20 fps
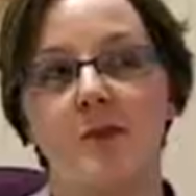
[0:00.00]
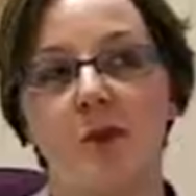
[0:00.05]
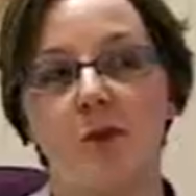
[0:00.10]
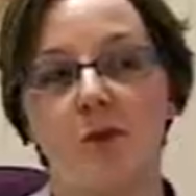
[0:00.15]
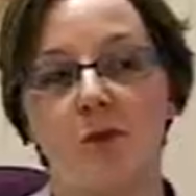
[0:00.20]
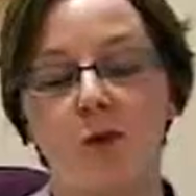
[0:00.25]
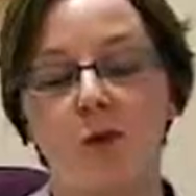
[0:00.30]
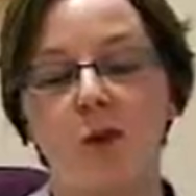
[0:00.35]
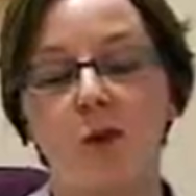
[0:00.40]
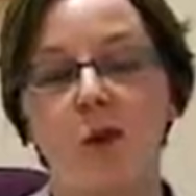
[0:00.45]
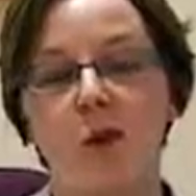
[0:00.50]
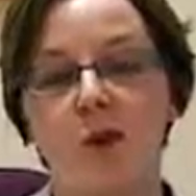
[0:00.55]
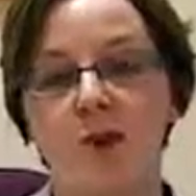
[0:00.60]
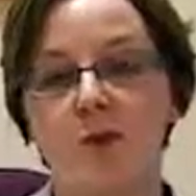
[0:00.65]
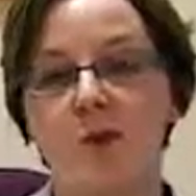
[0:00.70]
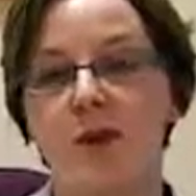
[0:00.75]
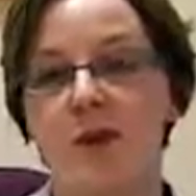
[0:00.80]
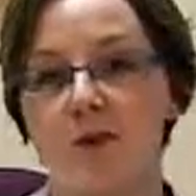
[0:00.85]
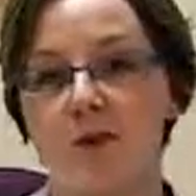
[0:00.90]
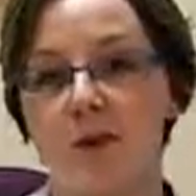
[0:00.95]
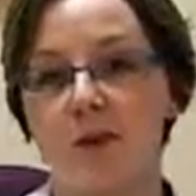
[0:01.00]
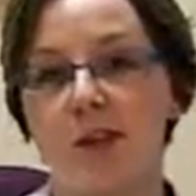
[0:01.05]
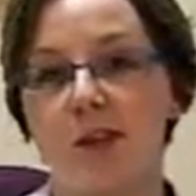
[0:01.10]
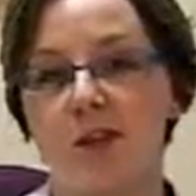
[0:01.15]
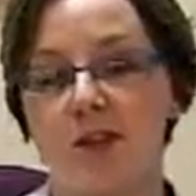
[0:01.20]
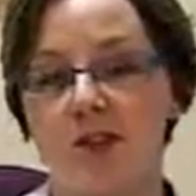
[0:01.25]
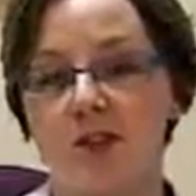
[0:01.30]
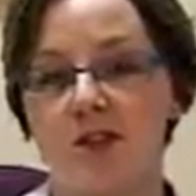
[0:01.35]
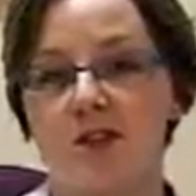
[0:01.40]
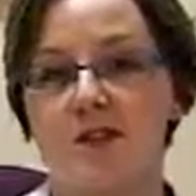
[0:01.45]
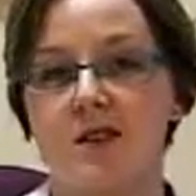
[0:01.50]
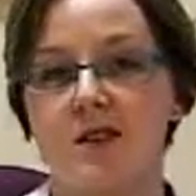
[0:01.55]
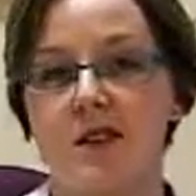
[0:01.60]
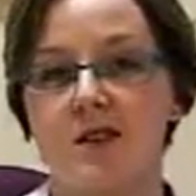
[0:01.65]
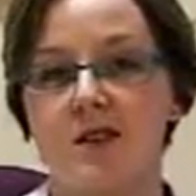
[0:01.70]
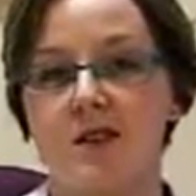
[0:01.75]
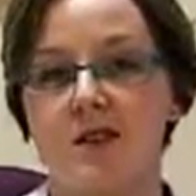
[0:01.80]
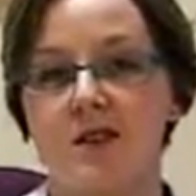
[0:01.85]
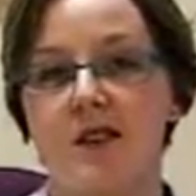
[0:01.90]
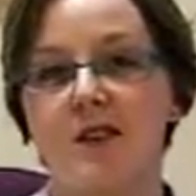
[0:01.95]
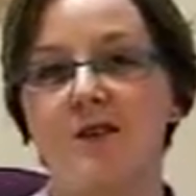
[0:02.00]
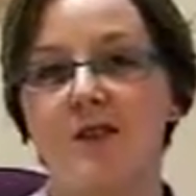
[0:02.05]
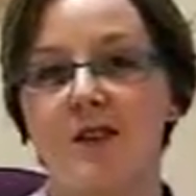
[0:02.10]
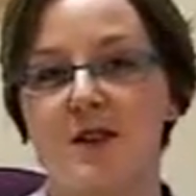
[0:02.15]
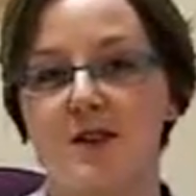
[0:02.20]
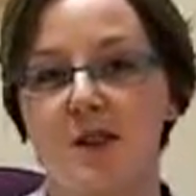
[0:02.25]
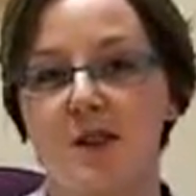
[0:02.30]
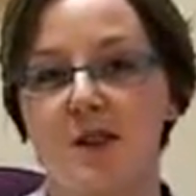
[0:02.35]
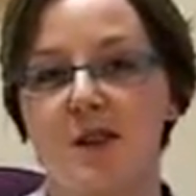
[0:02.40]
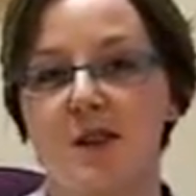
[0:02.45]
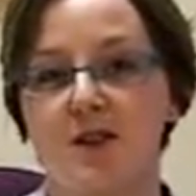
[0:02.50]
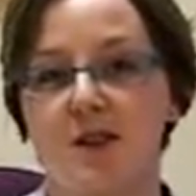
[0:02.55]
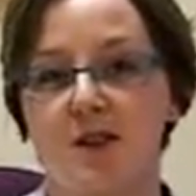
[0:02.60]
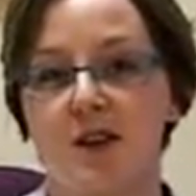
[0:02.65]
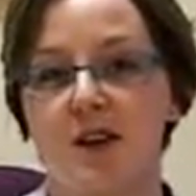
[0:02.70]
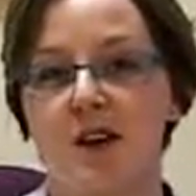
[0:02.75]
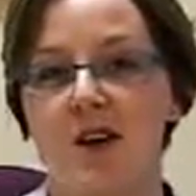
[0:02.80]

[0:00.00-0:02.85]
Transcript: You're required by the regulations to have a self-inspection.